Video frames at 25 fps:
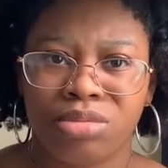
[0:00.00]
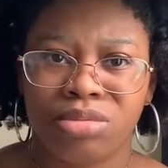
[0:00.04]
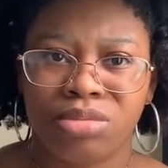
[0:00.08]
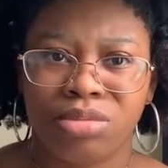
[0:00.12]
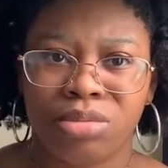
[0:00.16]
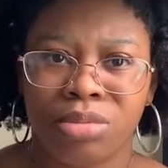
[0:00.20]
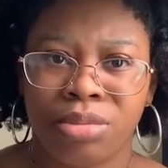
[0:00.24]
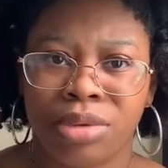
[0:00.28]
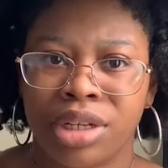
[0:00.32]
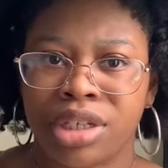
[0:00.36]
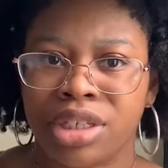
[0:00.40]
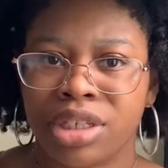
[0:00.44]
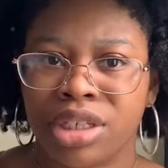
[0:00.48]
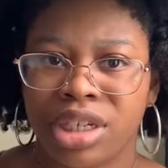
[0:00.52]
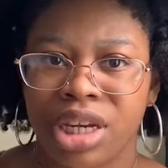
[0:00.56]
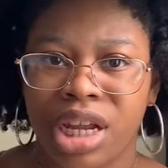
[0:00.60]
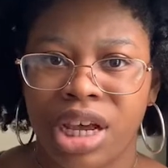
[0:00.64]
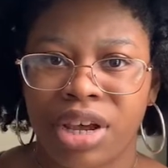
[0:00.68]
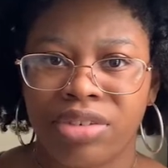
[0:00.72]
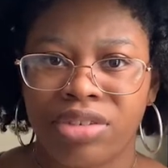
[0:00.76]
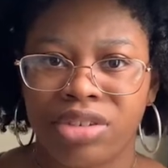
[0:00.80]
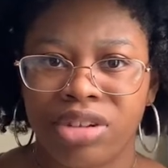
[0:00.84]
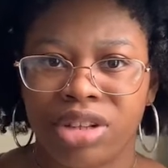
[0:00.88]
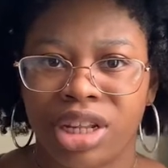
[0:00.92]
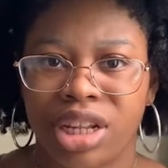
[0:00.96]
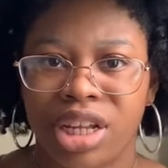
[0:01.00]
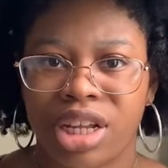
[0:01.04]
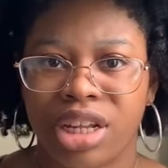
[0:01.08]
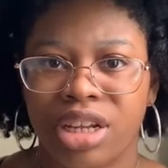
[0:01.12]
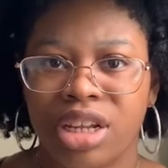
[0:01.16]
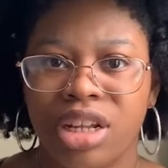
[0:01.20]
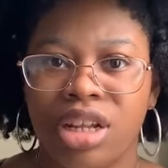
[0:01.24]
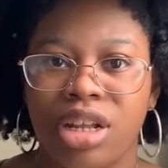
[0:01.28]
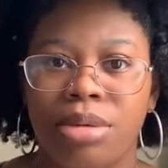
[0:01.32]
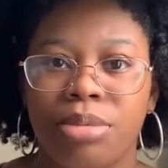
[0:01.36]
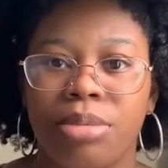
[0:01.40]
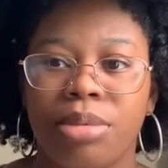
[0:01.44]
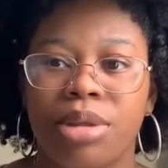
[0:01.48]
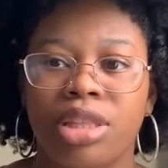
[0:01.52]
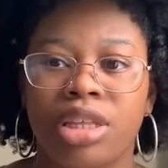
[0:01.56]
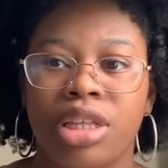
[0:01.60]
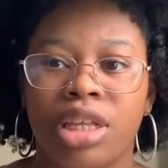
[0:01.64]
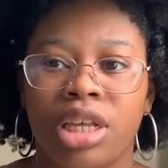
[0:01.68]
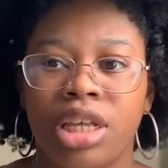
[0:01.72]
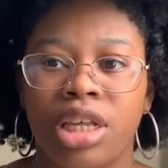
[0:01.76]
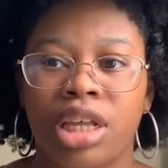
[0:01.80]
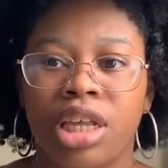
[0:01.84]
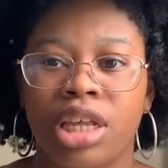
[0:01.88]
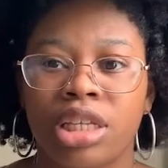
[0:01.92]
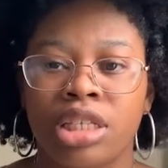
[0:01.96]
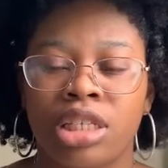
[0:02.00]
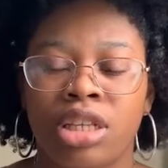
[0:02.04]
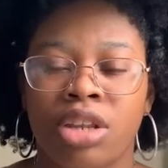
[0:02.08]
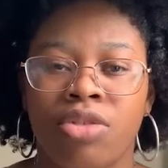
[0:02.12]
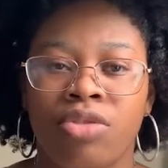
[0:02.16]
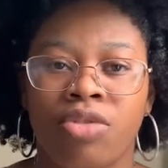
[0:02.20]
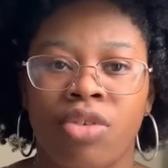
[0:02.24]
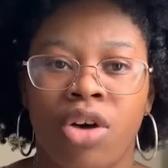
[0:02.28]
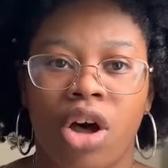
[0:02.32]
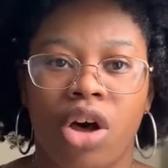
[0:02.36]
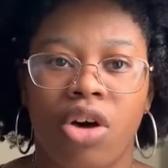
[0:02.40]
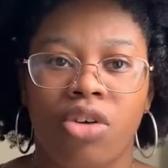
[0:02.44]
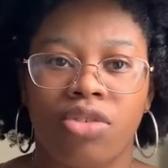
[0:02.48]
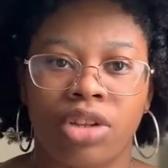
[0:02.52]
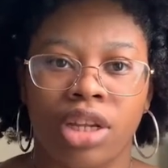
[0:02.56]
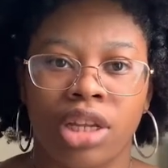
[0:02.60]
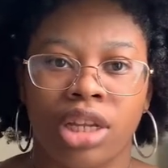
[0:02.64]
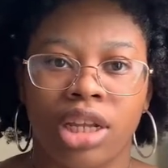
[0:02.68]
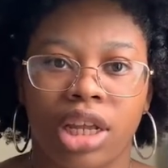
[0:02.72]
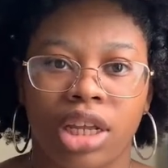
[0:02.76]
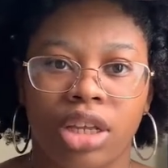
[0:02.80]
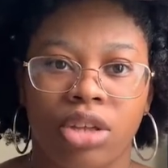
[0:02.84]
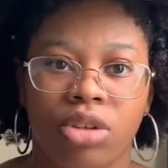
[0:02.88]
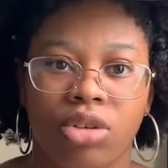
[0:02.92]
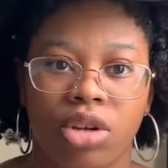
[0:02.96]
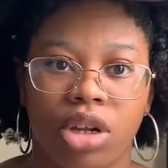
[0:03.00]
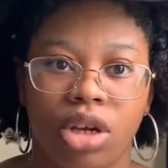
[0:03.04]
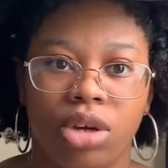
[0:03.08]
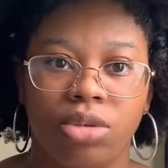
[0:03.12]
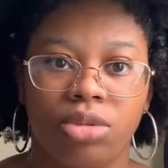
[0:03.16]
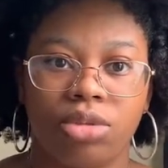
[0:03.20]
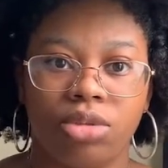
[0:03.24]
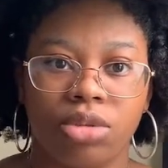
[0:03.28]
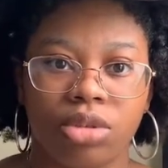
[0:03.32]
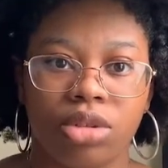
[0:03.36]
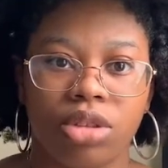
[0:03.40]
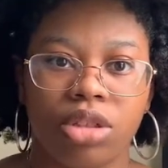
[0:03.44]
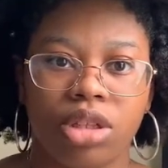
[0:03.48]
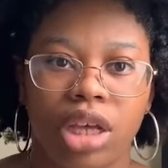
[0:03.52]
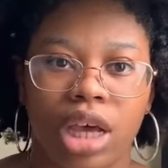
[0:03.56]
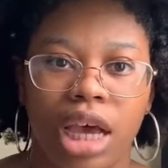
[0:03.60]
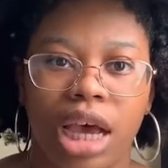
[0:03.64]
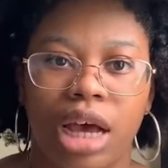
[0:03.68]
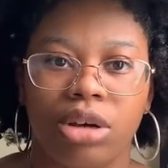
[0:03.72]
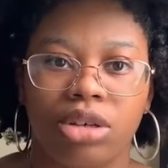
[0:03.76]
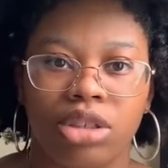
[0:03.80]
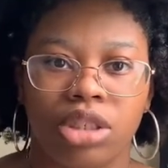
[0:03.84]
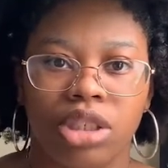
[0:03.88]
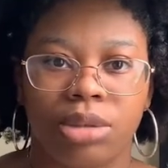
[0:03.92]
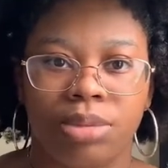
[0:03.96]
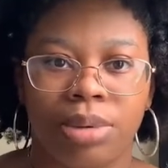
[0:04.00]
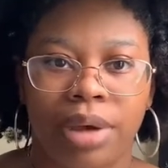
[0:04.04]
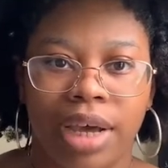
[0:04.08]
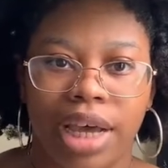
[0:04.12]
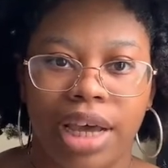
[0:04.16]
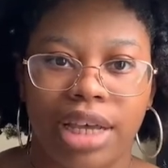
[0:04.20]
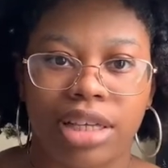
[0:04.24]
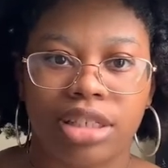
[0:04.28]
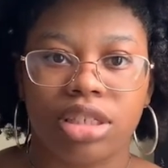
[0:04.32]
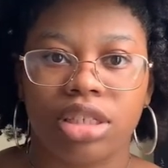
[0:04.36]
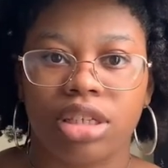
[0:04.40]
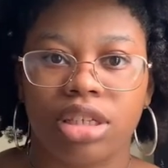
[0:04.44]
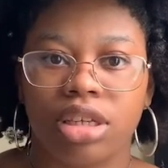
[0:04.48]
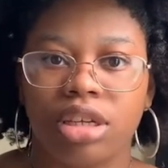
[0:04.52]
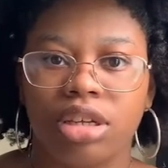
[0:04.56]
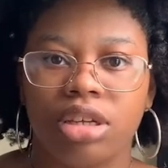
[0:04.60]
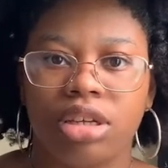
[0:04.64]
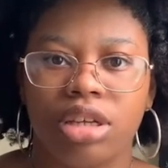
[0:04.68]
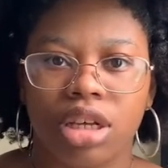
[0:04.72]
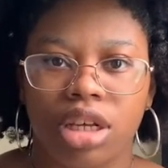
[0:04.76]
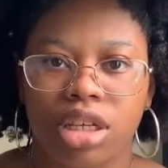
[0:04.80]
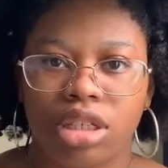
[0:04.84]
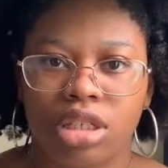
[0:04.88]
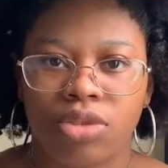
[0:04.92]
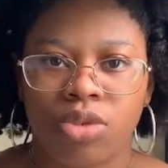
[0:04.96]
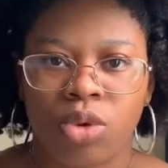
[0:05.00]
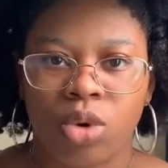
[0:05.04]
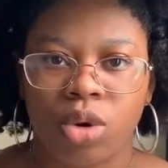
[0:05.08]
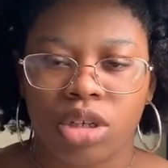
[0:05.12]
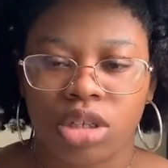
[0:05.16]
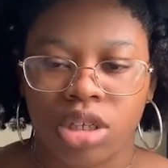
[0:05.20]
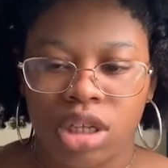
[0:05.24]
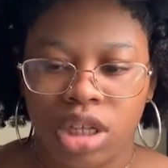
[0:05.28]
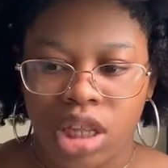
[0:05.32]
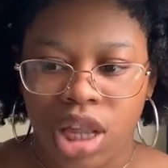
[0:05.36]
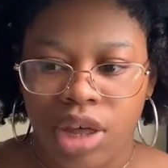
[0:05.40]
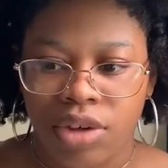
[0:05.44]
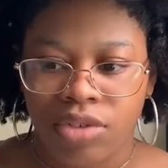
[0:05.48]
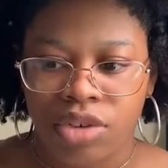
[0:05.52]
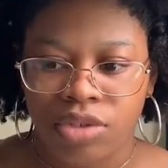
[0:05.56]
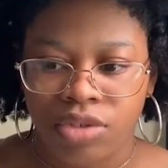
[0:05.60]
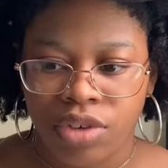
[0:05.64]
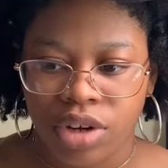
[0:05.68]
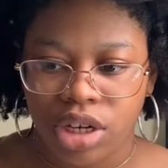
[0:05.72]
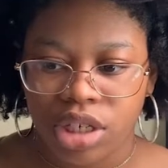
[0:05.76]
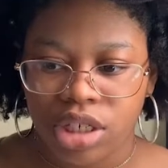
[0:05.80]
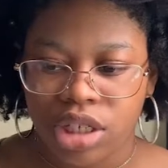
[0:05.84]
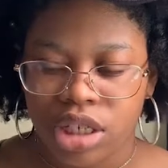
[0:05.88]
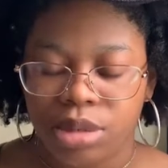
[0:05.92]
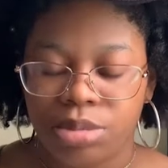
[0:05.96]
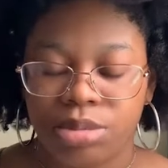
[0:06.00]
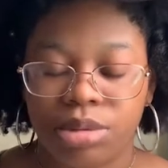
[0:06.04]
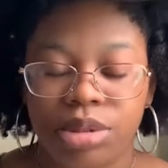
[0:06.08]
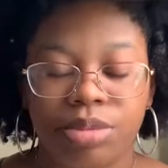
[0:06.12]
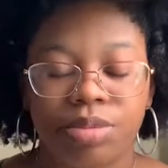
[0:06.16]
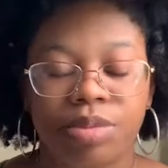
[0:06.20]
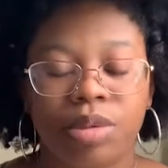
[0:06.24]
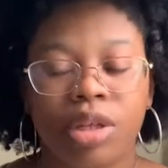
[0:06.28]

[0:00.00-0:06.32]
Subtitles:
mentioned after that, but he is involved in, like, you know, how she passed, because of course he left her fingertips.